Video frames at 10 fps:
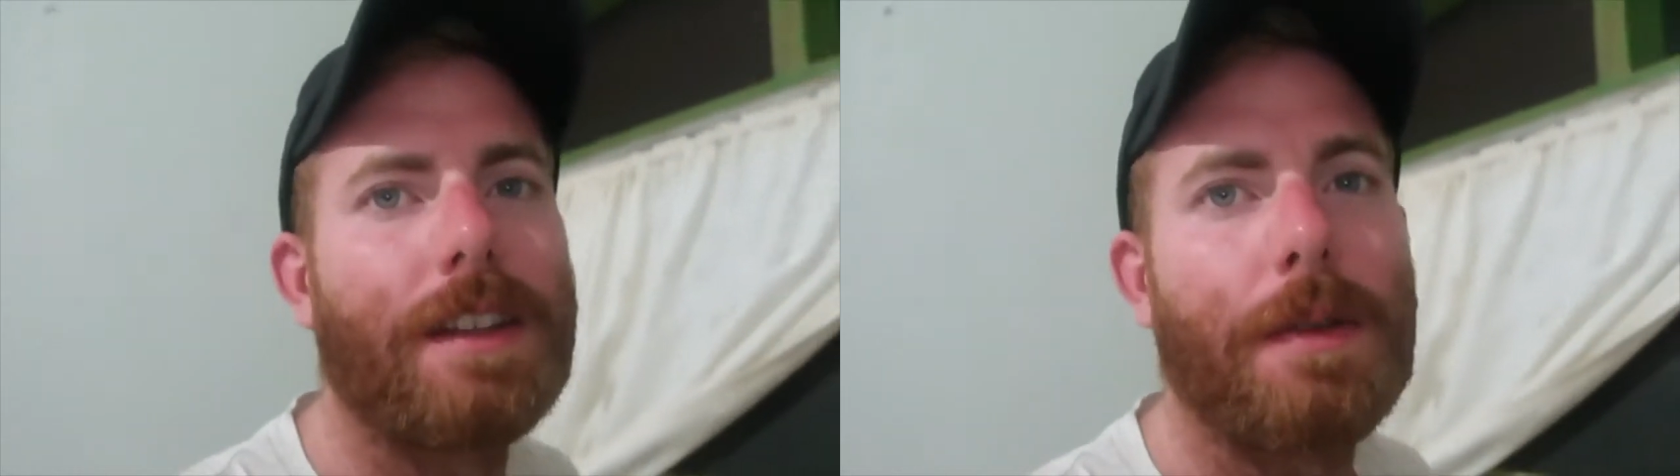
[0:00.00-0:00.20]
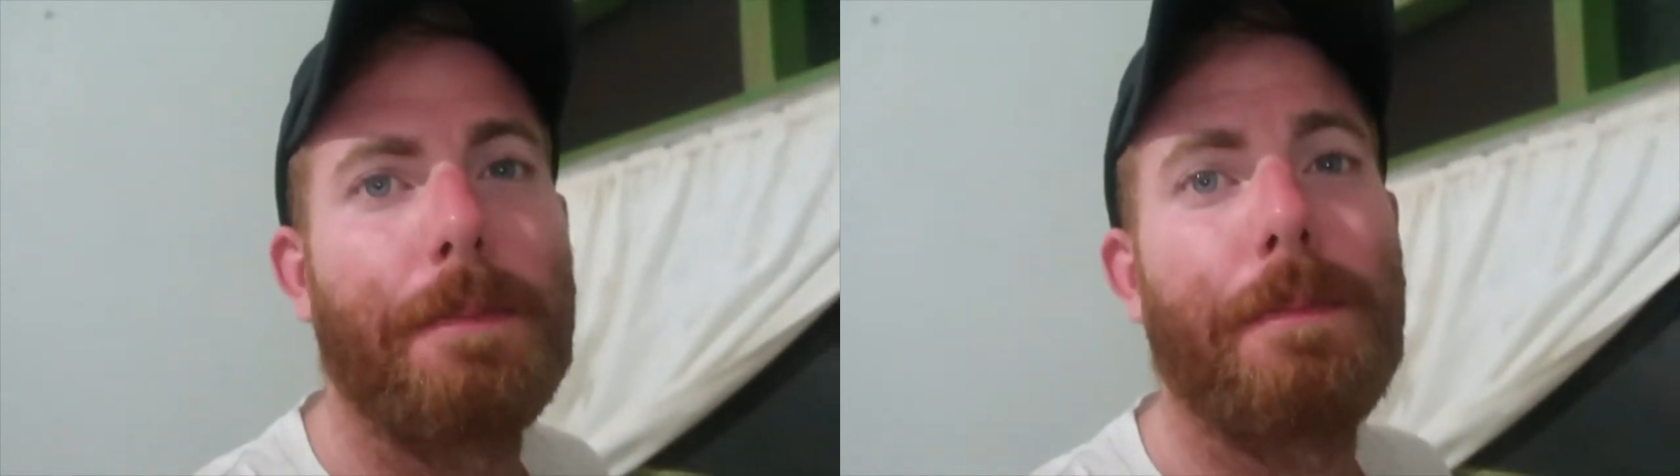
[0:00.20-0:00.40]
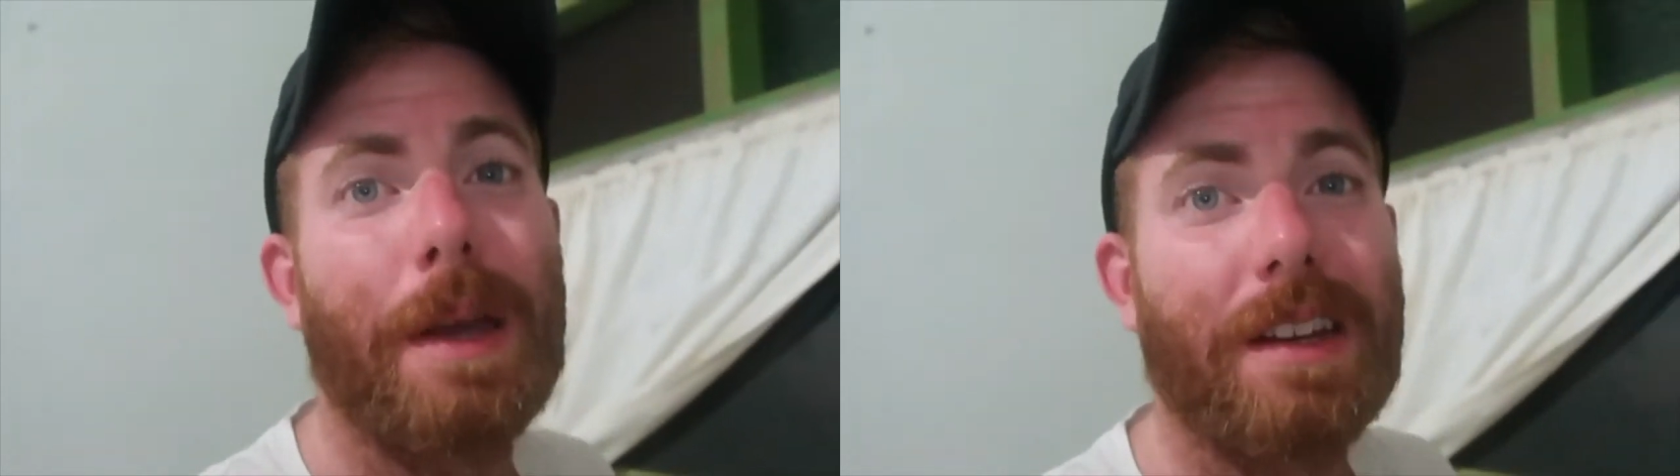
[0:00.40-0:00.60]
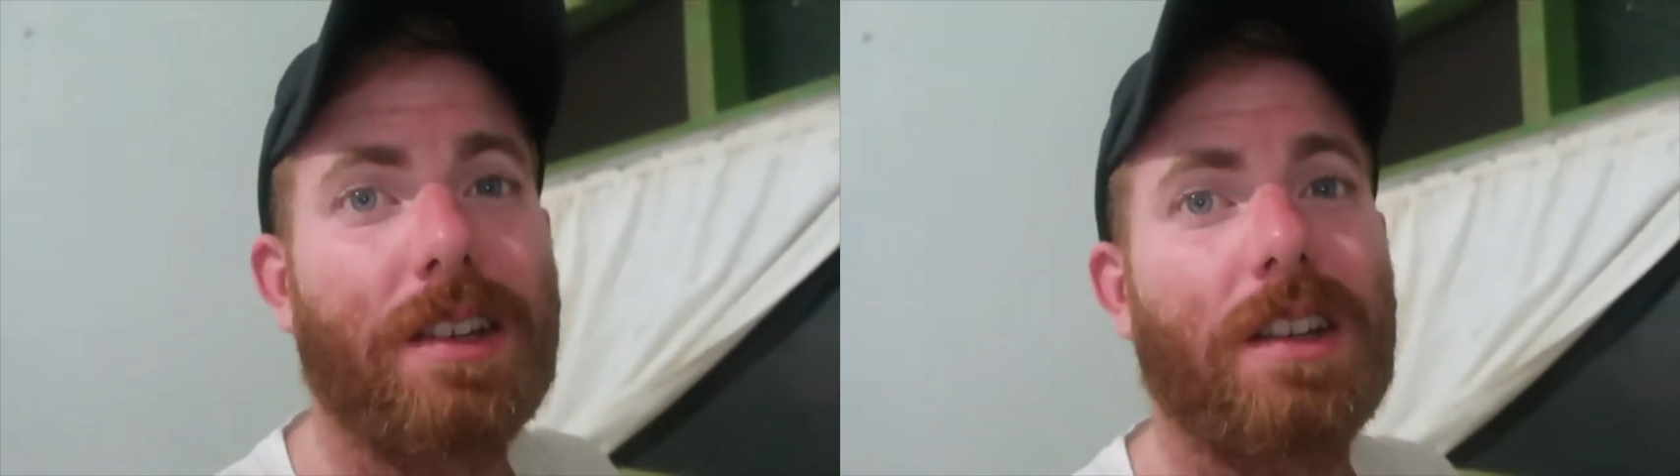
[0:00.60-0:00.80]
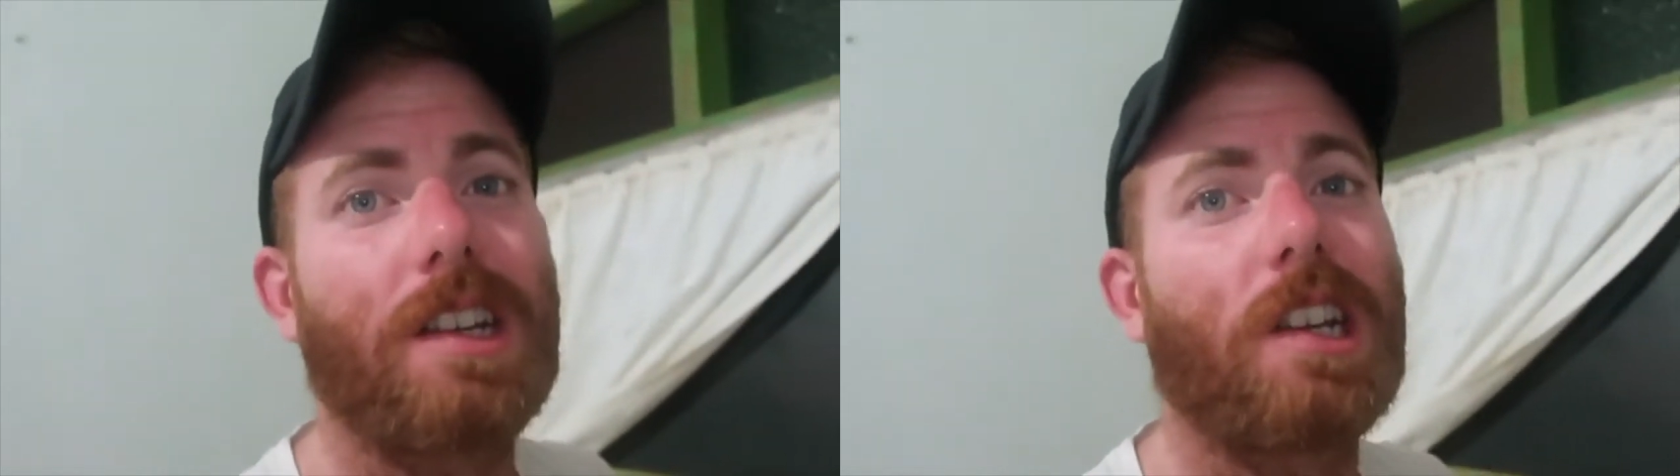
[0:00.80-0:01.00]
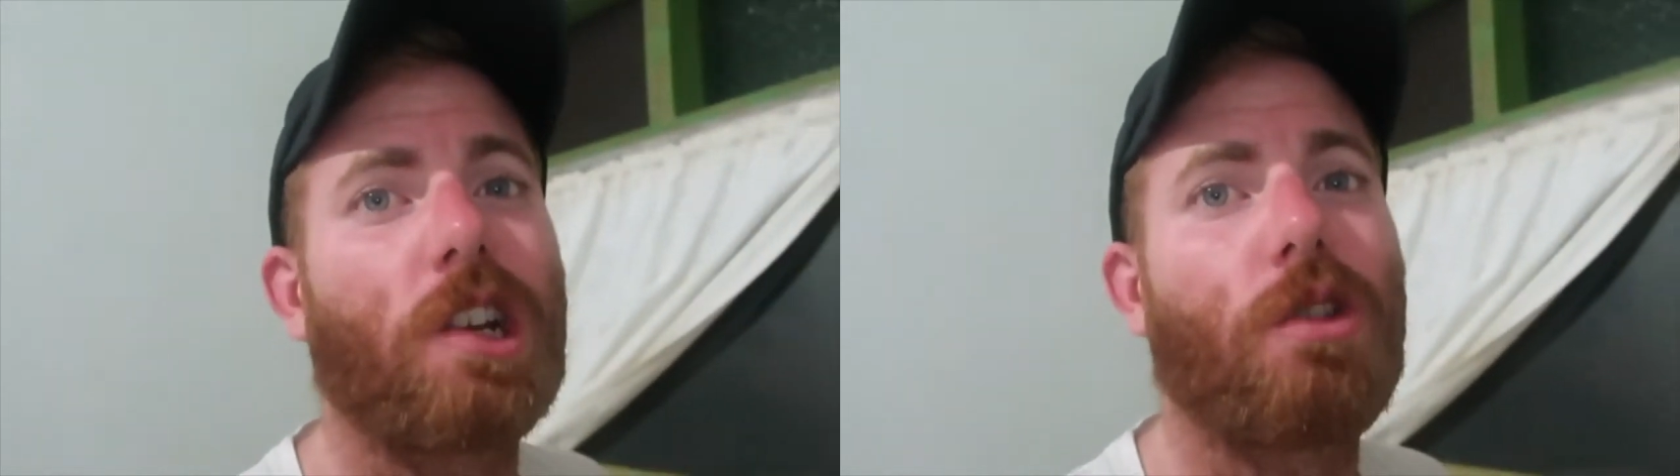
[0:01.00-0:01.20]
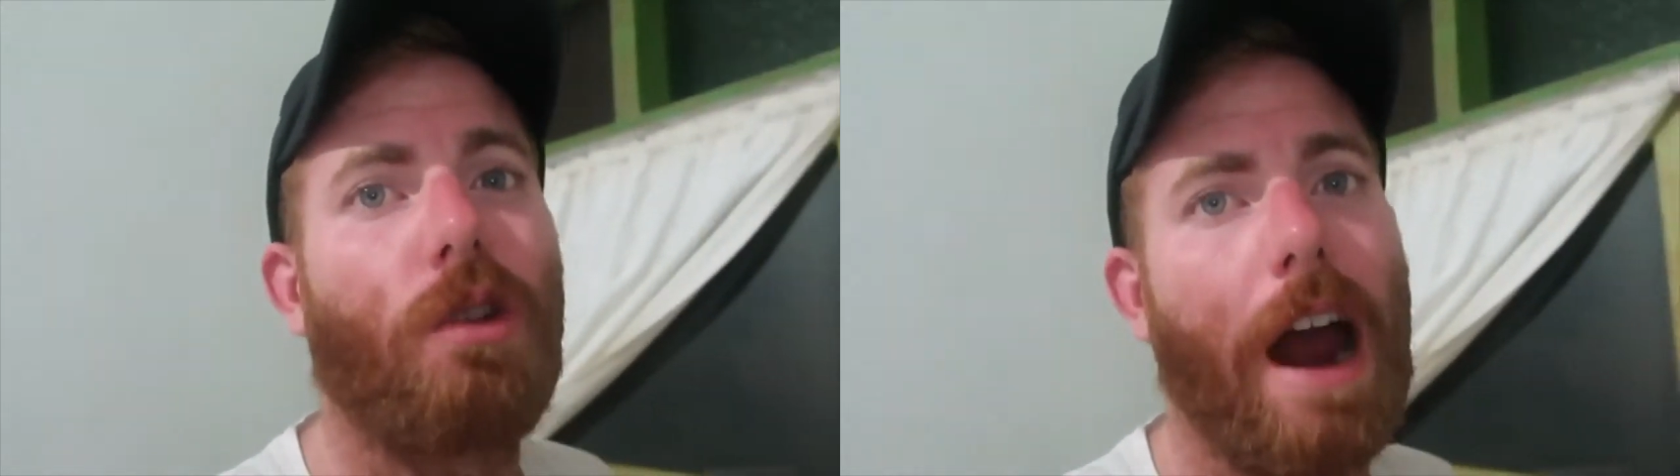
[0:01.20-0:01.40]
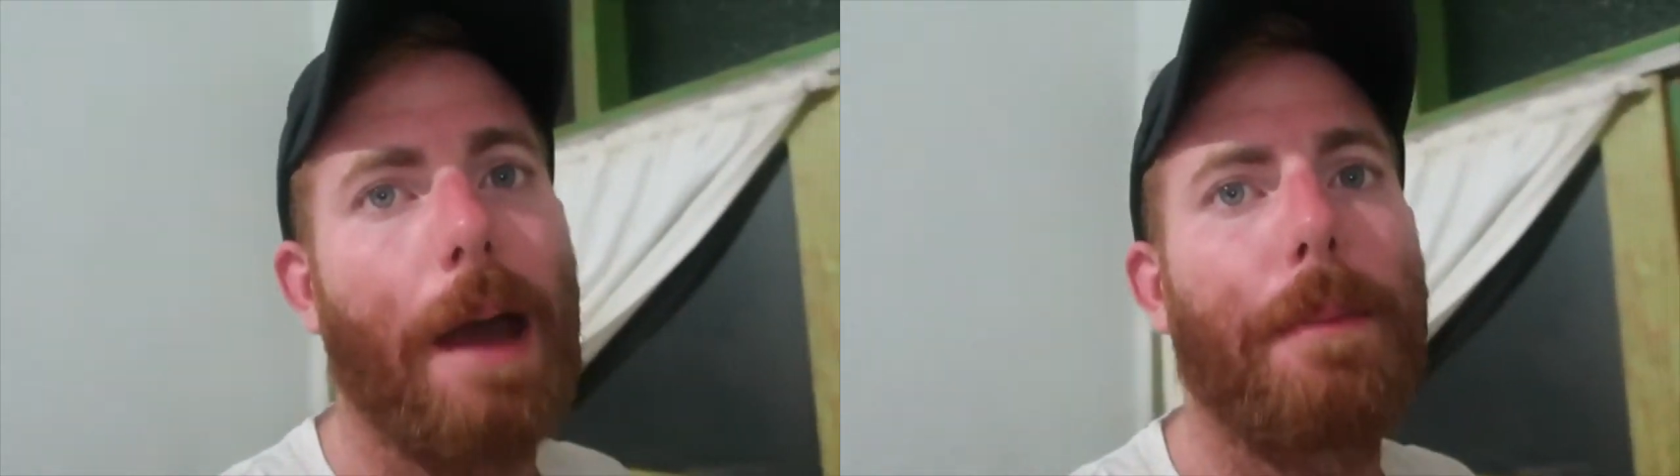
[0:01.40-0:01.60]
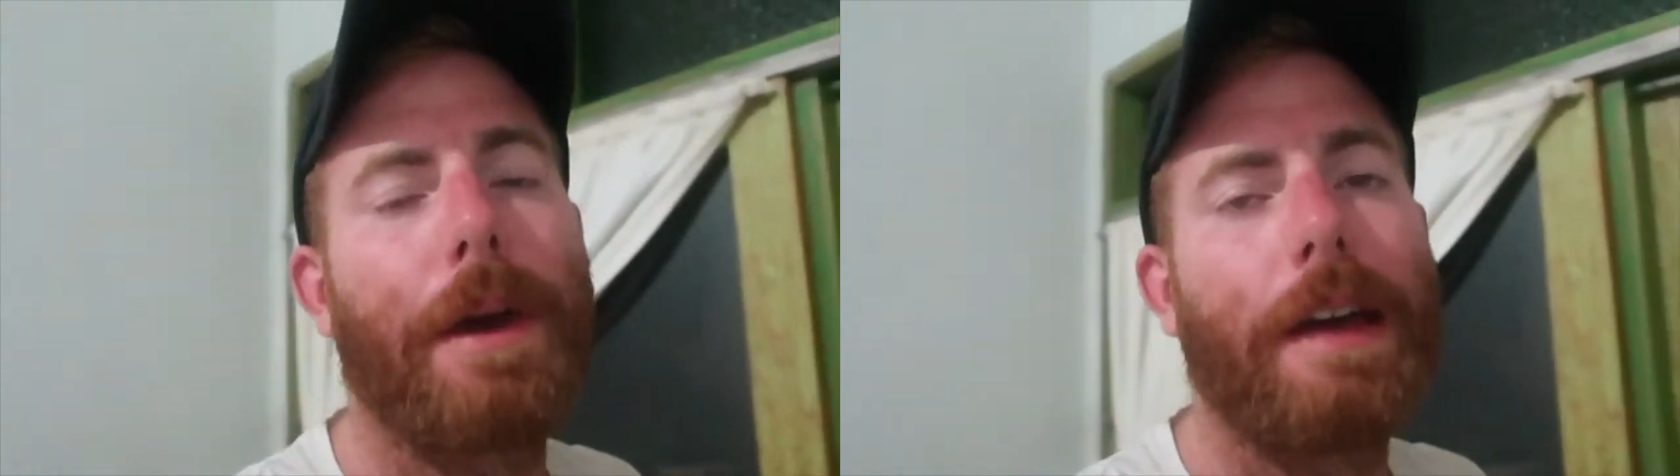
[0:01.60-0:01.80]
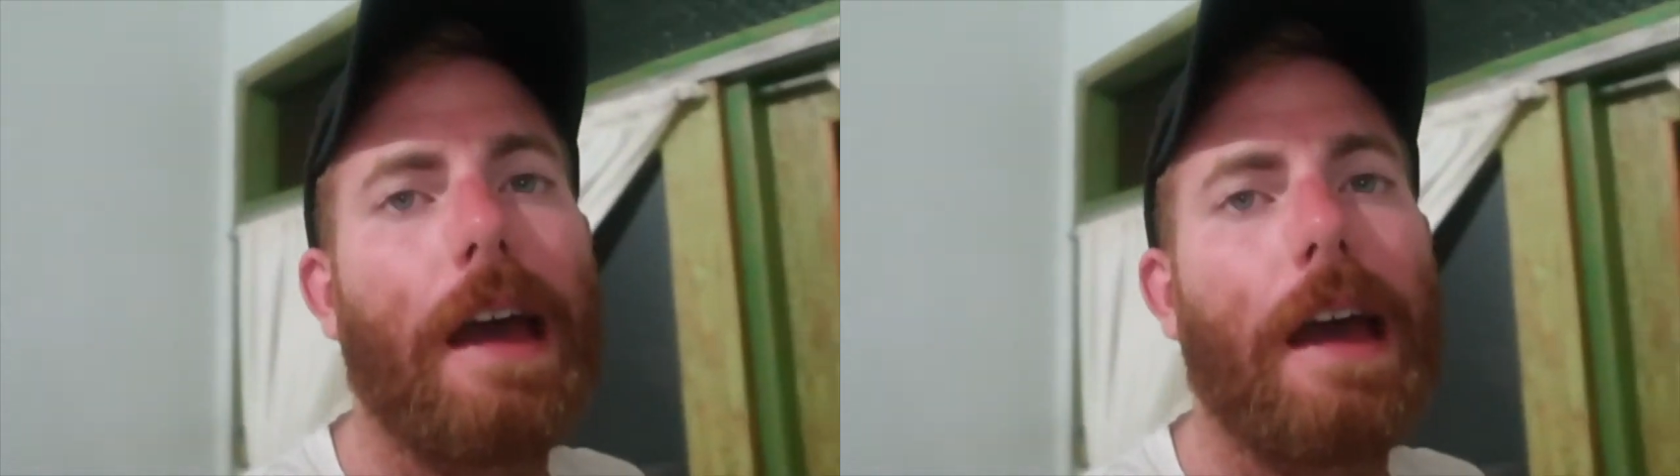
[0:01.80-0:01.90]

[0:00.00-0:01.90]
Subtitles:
it's a bit crap.